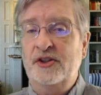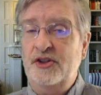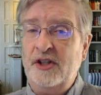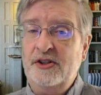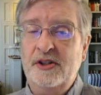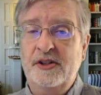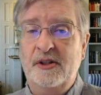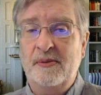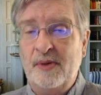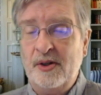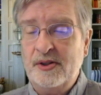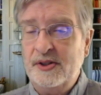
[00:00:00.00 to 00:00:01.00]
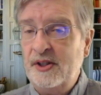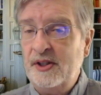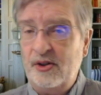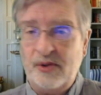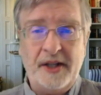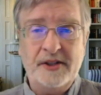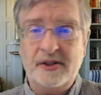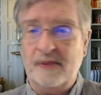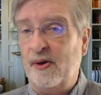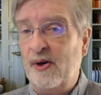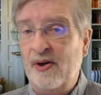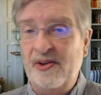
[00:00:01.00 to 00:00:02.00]
justice and mercy and grace
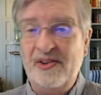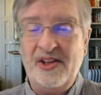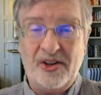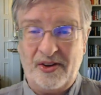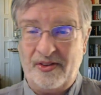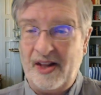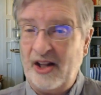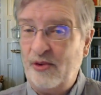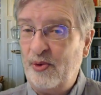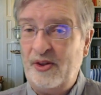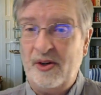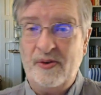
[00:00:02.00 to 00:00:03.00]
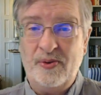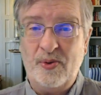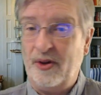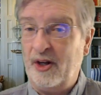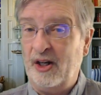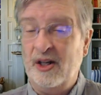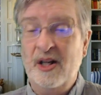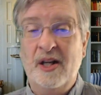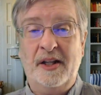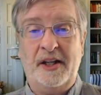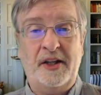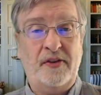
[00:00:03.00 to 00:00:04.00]
upon the earth. That's what they're for. They're,
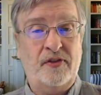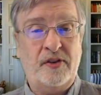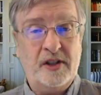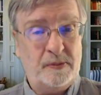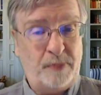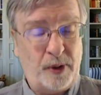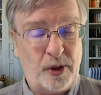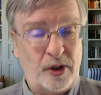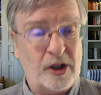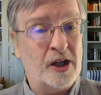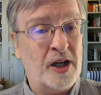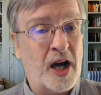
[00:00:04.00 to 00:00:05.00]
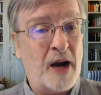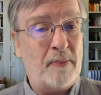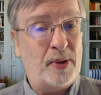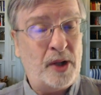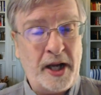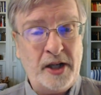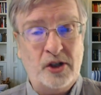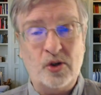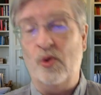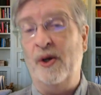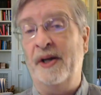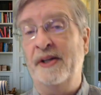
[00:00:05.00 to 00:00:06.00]
the gifts of the Spirit are not play
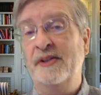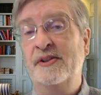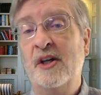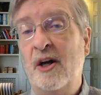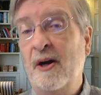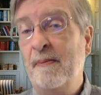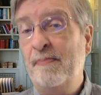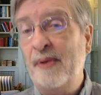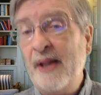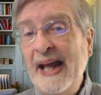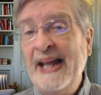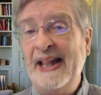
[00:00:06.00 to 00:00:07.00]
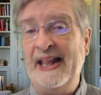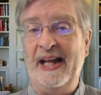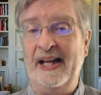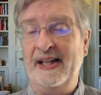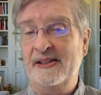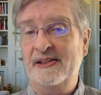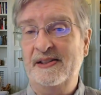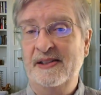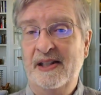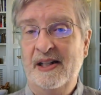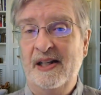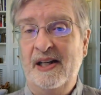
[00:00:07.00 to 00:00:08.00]
toys or playthings.
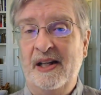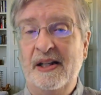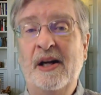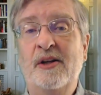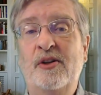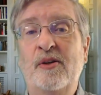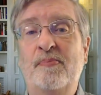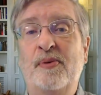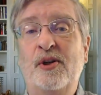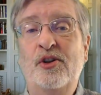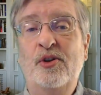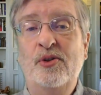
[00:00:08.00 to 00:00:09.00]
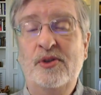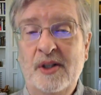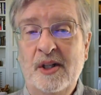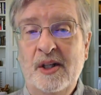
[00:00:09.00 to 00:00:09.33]
They're to produce